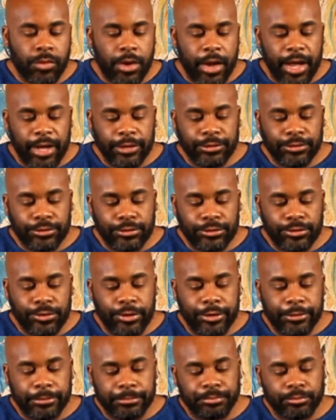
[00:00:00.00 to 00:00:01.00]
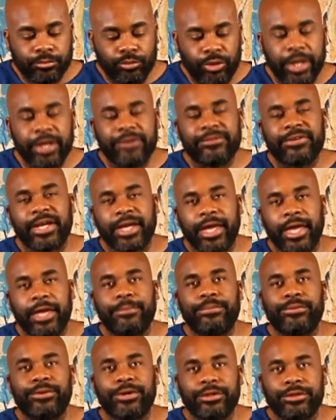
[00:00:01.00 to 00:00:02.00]
actual score, probably give it like an
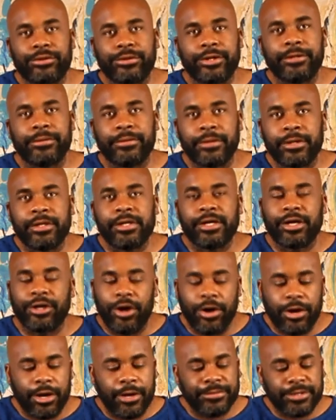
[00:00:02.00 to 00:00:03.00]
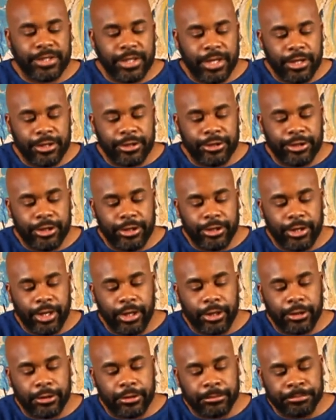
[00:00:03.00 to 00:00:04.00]
8.3. It all comes together good,
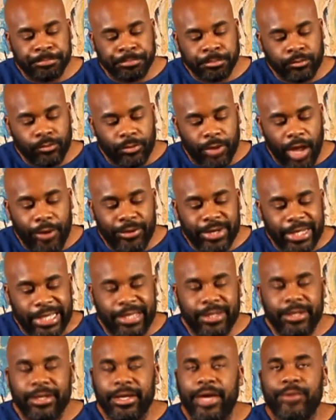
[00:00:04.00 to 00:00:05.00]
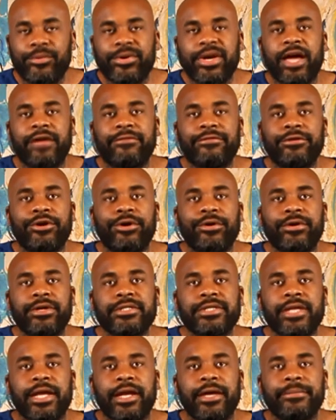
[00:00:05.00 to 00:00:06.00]
and I would eat it and would not even
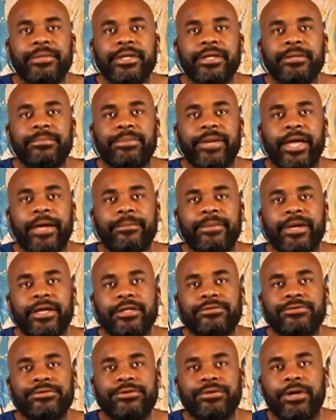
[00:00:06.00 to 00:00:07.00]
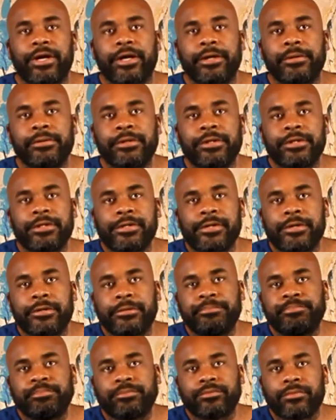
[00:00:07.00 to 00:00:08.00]
notice that I'm eating plant-based food, right?
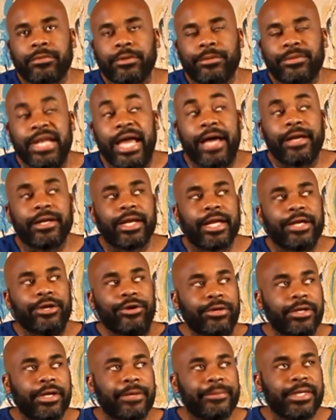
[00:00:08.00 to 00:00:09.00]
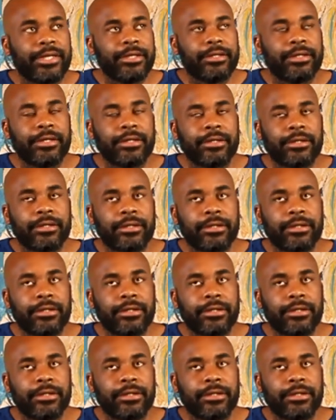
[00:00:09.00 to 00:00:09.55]
But now that I know that I'm eating it,